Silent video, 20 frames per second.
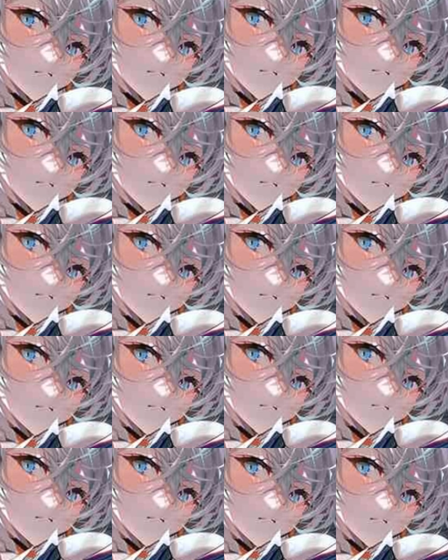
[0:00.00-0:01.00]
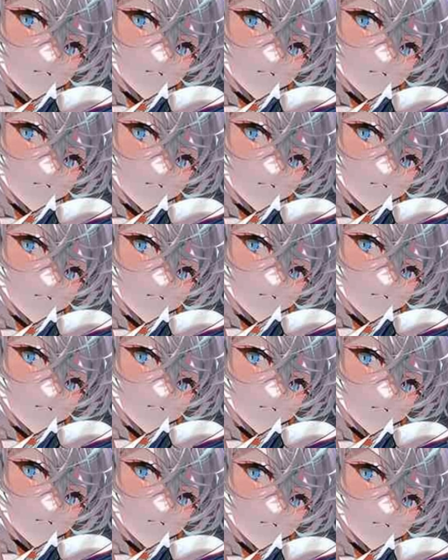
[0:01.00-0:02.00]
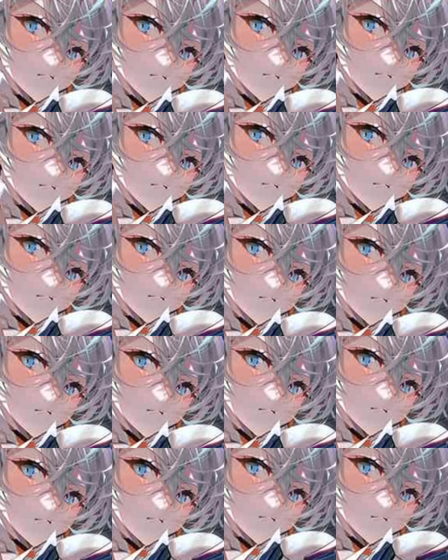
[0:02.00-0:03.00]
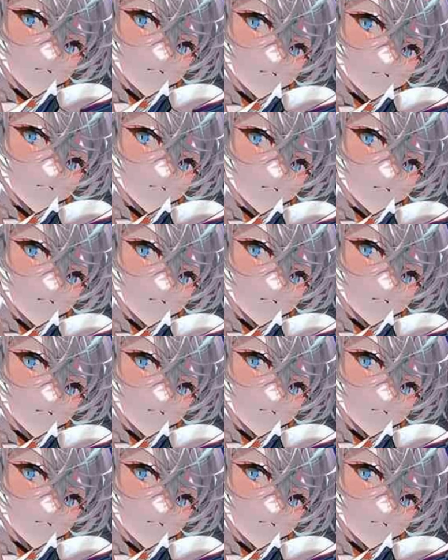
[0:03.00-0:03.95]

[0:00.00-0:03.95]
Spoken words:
at this moment. Ying Ziye asked Wencui to carry